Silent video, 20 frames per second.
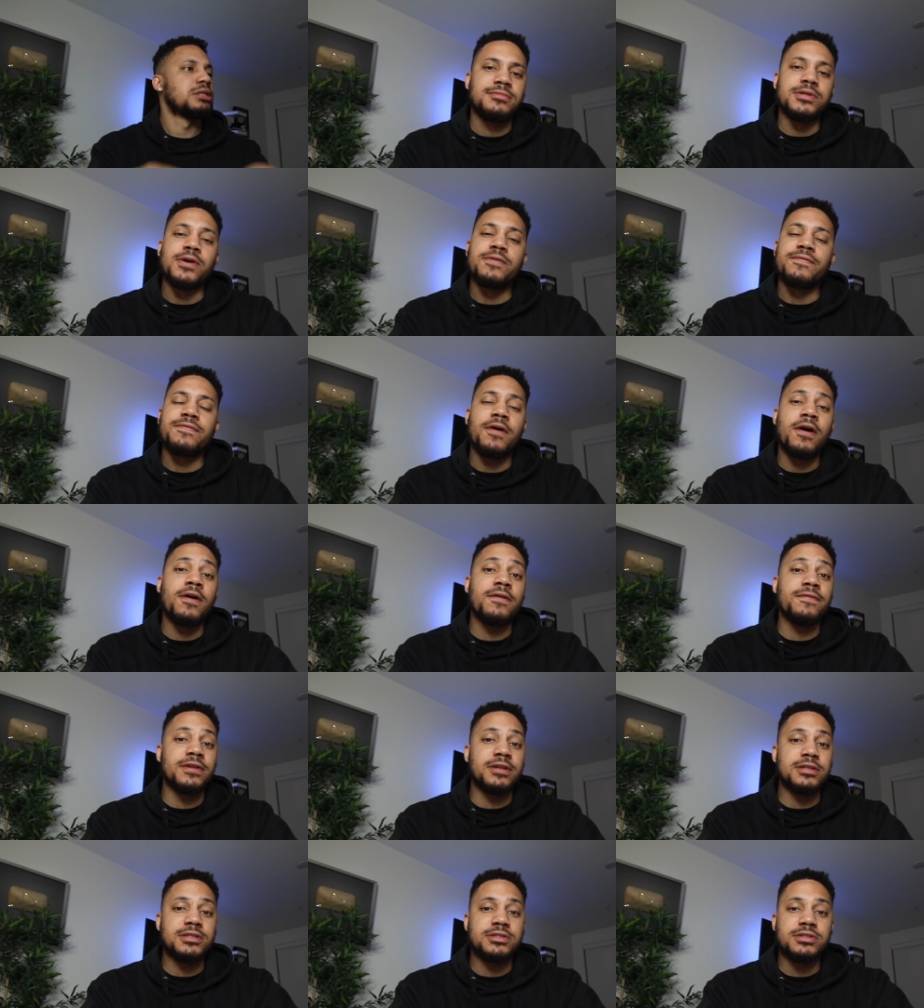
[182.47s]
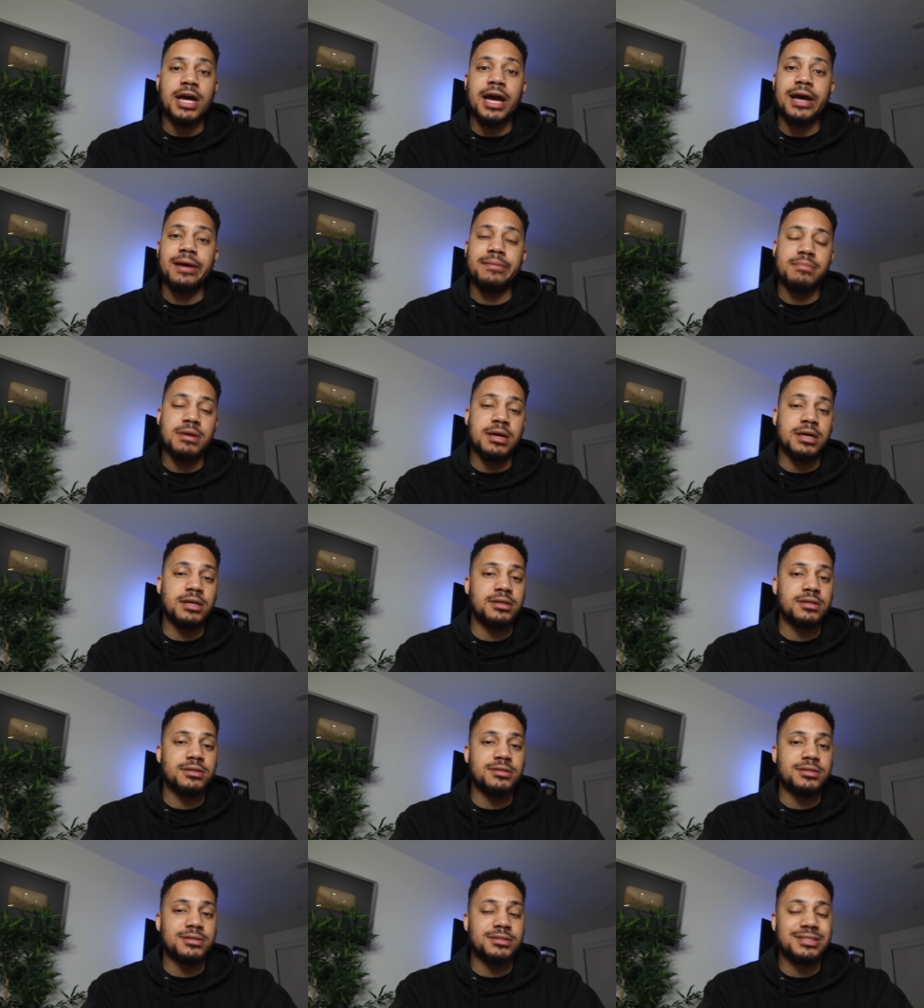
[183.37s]
Don't fall for the trap, man.
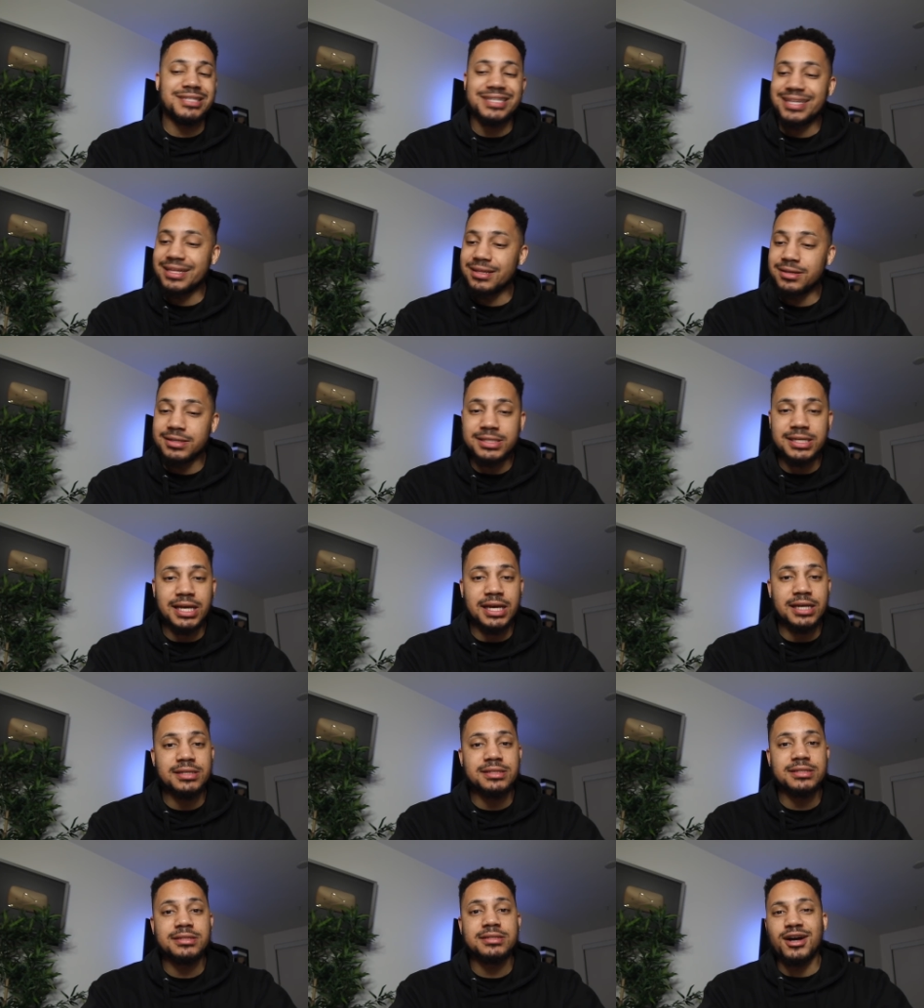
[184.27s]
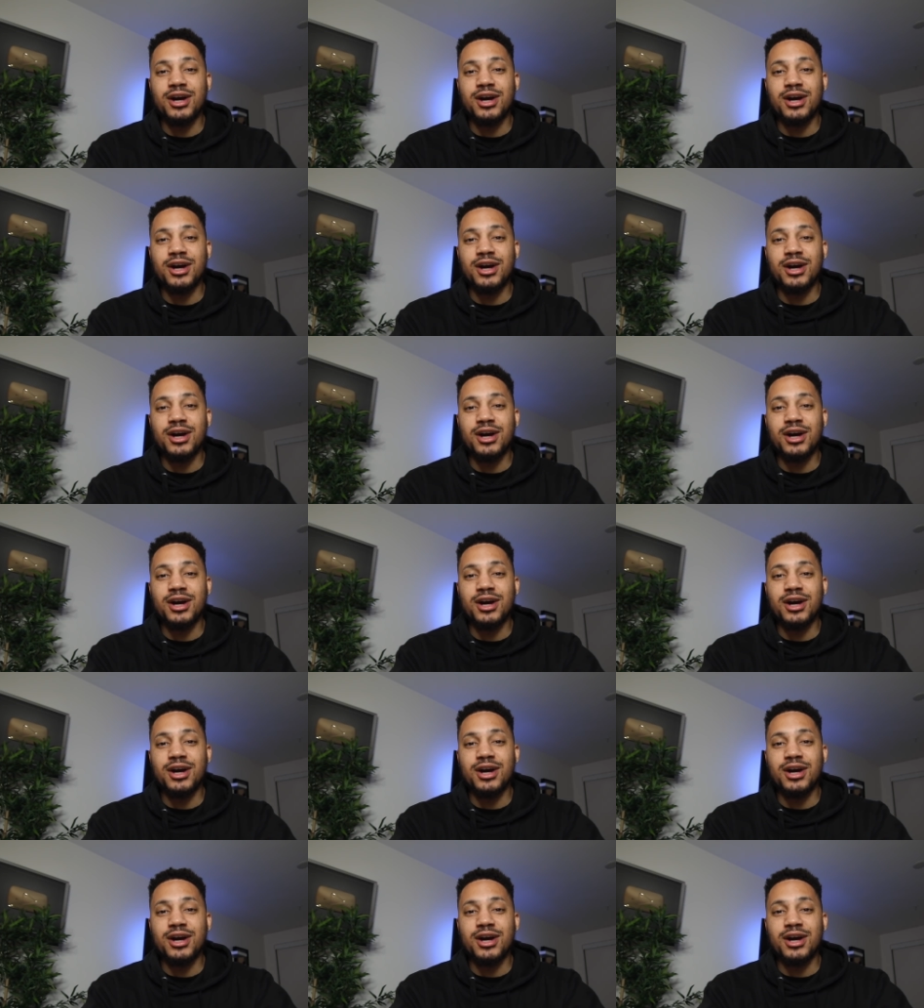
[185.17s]
It's another test.